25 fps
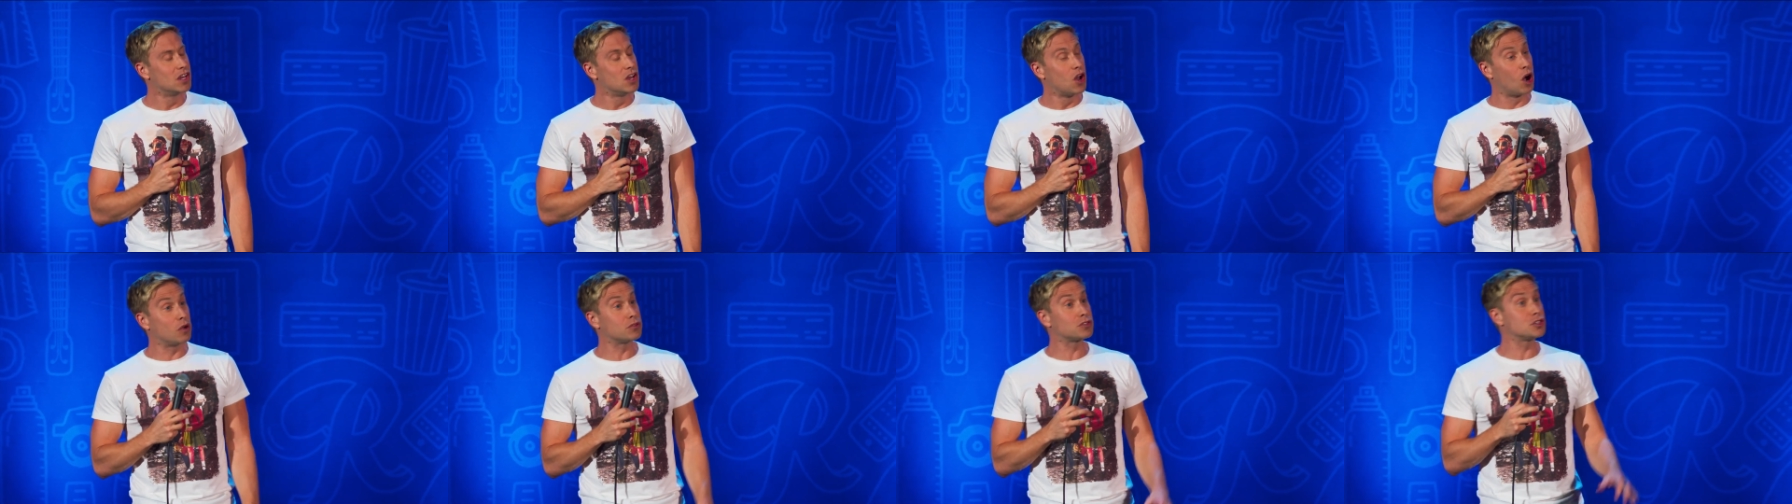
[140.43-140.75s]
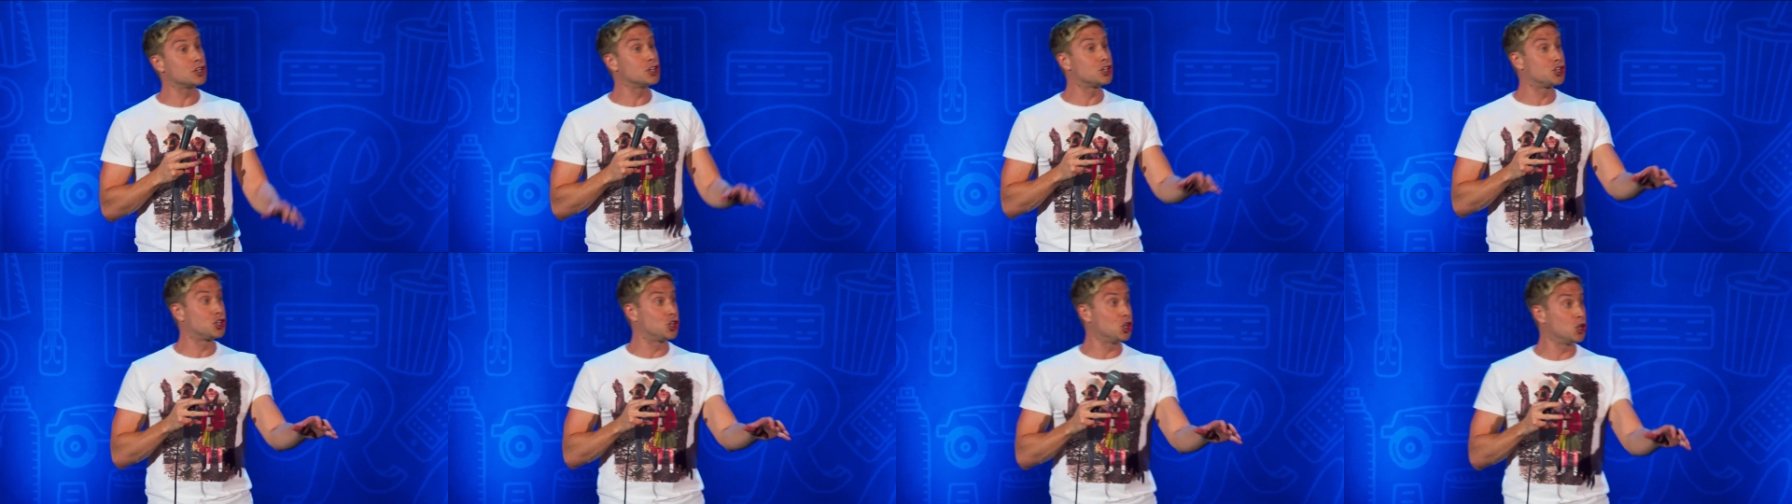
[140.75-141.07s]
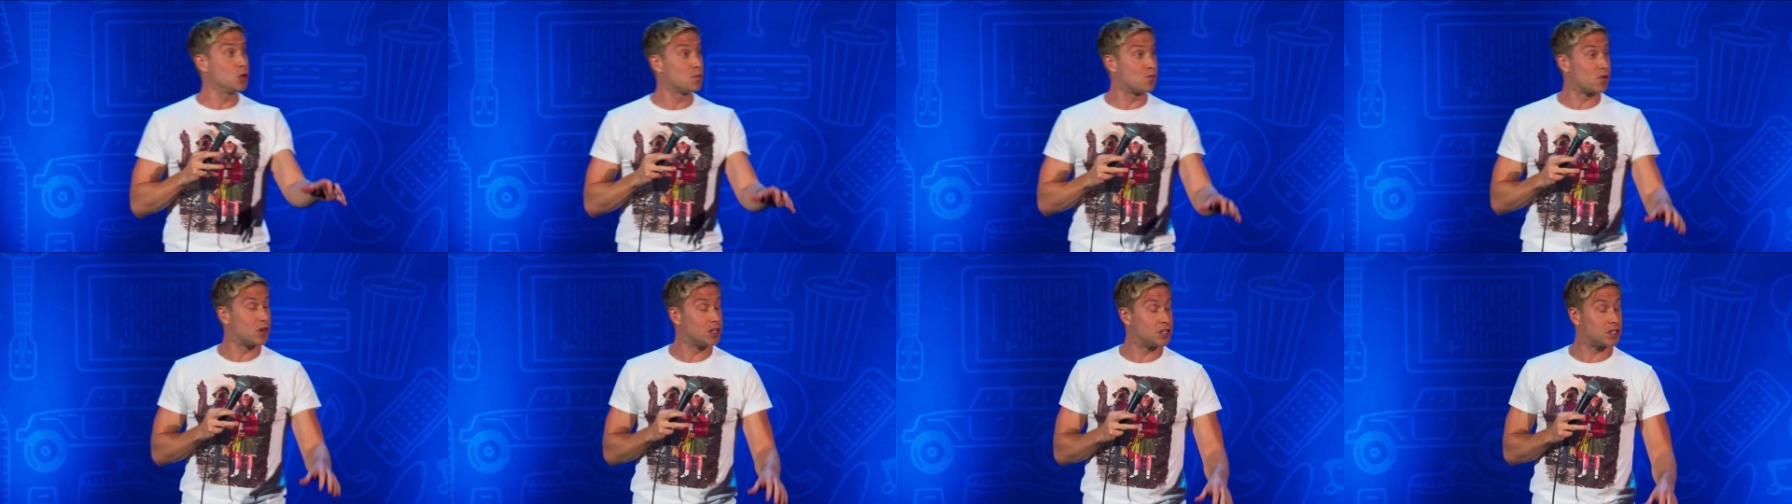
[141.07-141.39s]
I was on a
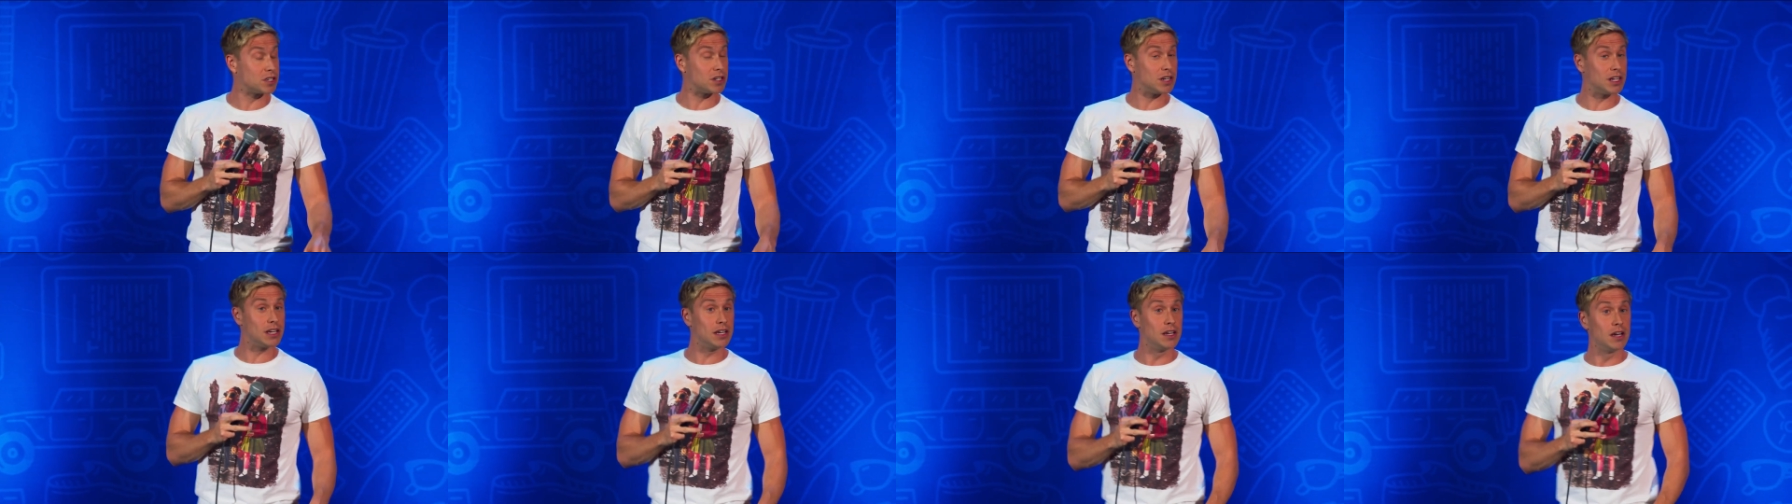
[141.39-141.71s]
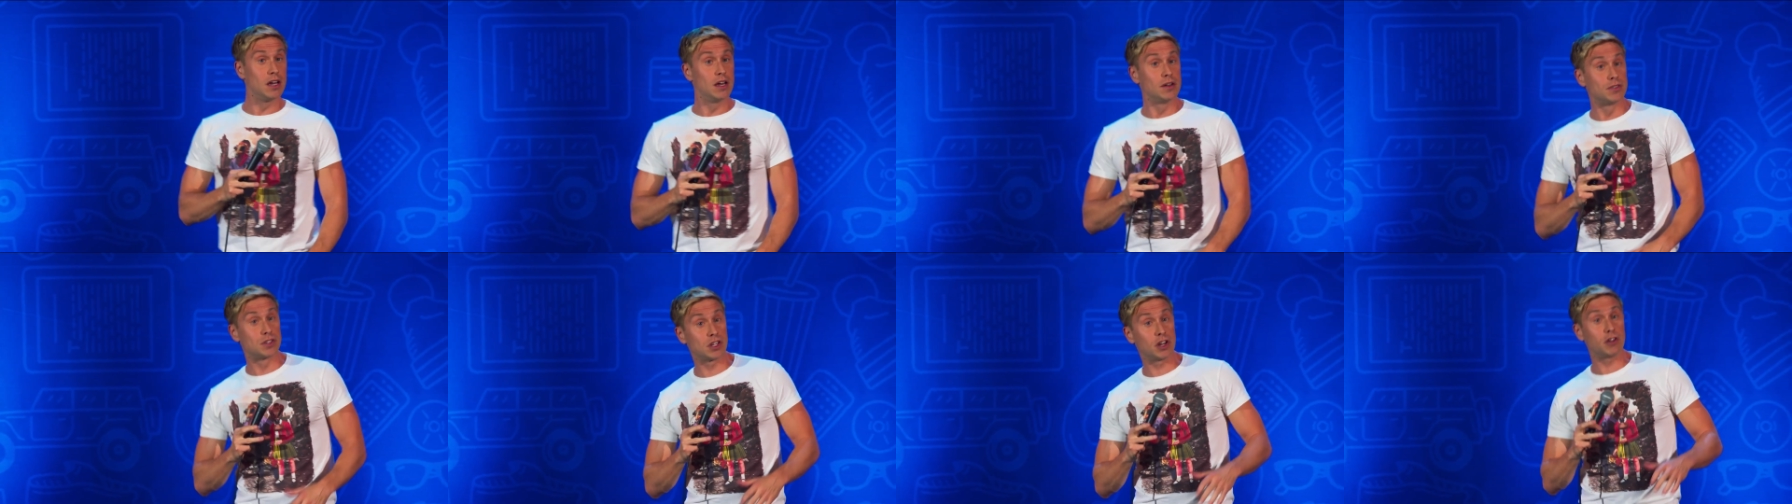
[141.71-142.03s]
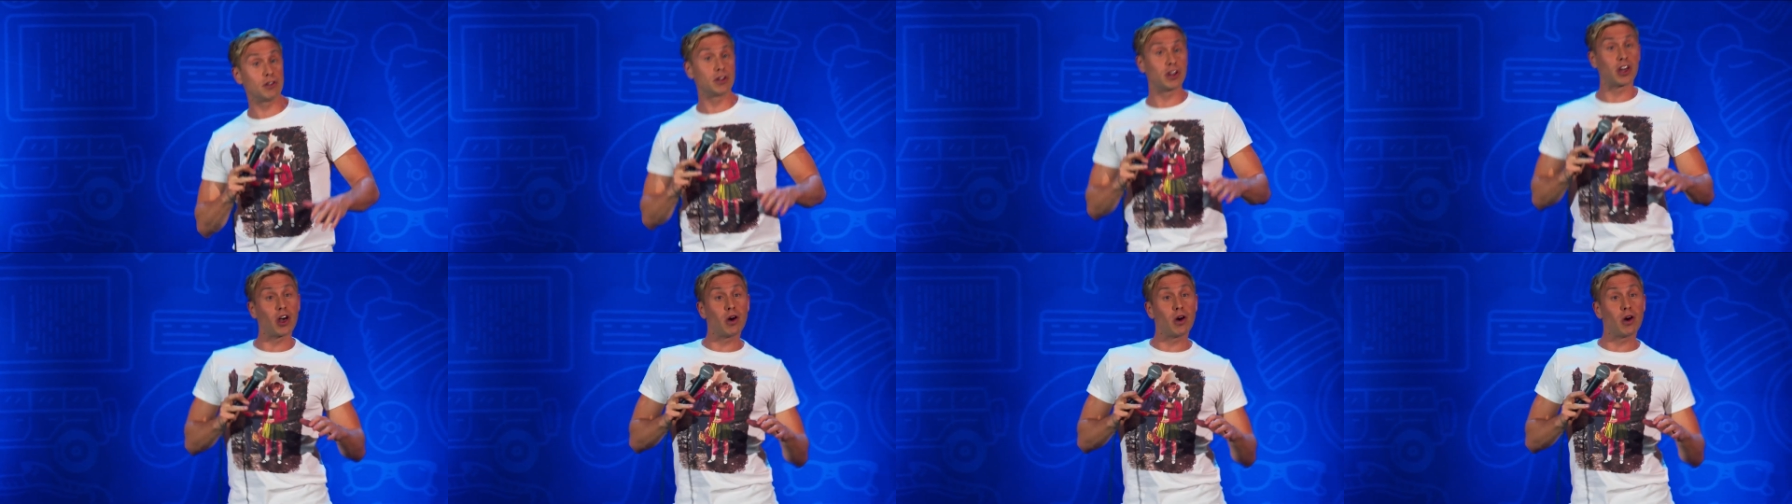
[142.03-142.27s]
tube recently. There's a load of